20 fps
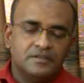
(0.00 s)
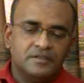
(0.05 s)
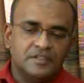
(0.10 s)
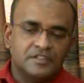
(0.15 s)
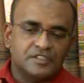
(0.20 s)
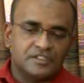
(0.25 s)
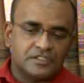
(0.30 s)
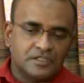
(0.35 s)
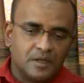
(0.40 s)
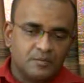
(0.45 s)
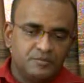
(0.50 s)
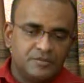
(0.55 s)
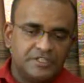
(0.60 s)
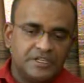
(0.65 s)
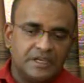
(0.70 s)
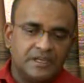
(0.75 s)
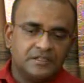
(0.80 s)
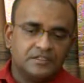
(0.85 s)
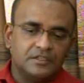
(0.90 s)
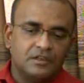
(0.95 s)
the
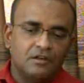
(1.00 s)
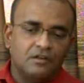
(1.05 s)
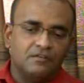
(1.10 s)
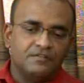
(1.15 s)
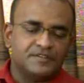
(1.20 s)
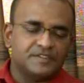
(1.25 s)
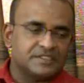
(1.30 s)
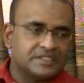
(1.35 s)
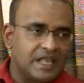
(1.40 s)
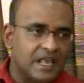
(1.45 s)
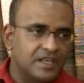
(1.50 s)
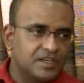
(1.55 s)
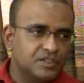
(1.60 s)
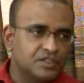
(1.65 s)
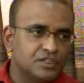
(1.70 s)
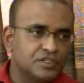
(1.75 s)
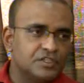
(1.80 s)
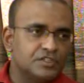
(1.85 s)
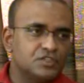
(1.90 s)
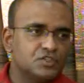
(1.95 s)
subject of
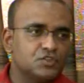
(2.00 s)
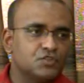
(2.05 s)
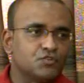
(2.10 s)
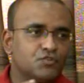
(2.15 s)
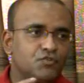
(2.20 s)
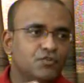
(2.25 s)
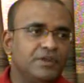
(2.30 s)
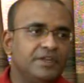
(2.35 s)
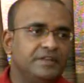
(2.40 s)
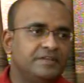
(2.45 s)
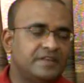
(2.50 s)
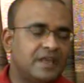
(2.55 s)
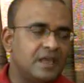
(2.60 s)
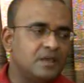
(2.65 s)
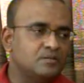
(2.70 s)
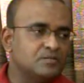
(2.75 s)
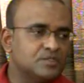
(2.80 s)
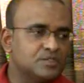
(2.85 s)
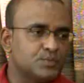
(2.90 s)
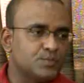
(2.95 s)
sanctions 3
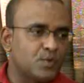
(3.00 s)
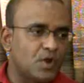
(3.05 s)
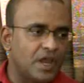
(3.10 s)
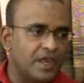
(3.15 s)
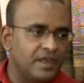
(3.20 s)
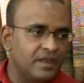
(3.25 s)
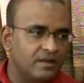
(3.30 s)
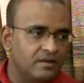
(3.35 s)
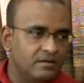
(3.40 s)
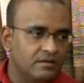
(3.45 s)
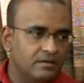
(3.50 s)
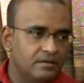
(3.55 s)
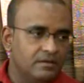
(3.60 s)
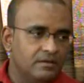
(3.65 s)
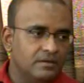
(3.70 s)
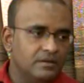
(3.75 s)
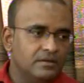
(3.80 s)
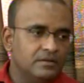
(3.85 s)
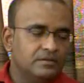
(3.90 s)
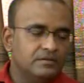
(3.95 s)
times prior
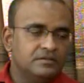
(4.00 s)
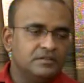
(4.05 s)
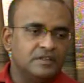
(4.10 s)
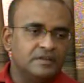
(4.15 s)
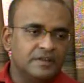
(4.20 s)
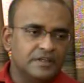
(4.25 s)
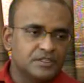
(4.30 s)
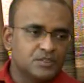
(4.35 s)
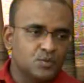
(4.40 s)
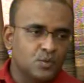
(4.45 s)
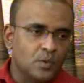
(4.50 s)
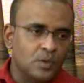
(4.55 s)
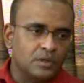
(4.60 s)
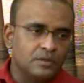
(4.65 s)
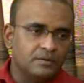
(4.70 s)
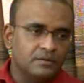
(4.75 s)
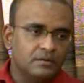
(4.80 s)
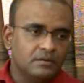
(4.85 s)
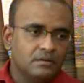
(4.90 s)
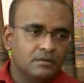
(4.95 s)
to this
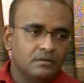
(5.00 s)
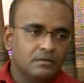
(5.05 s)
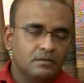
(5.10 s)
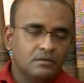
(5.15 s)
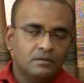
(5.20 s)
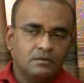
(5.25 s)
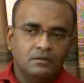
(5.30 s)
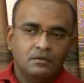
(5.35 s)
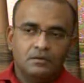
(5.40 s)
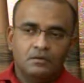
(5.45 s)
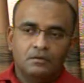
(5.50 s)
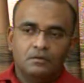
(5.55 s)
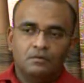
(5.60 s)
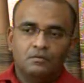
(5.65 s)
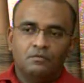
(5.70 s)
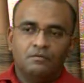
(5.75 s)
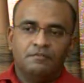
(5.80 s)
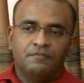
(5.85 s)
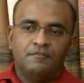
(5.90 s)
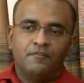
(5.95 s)
one
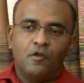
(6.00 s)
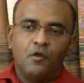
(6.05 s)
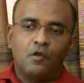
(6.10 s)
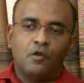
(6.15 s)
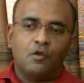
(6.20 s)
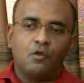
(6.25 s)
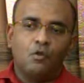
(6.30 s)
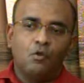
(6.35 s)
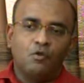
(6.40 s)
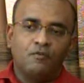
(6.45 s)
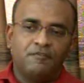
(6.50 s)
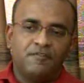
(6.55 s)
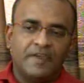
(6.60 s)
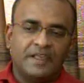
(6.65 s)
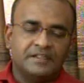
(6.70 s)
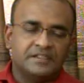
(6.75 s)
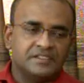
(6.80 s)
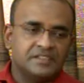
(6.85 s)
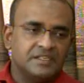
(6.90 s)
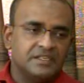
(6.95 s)
for
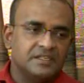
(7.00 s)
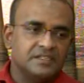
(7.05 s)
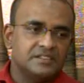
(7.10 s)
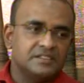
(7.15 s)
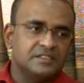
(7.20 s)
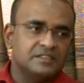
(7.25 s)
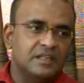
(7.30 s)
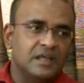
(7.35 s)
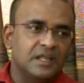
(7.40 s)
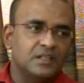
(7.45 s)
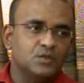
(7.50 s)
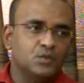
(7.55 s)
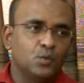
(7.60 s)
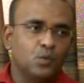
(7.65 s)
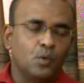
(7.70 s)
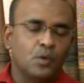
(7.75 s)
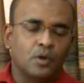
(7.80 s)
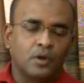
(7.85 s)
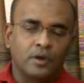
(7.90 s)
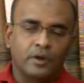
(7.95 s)
offenses that
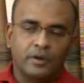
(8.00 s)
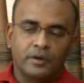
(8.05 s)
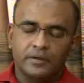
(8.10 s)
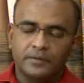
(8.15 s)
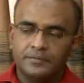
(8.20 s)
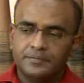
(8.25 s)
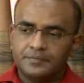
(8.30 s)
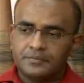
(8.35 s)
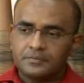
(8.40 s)
were,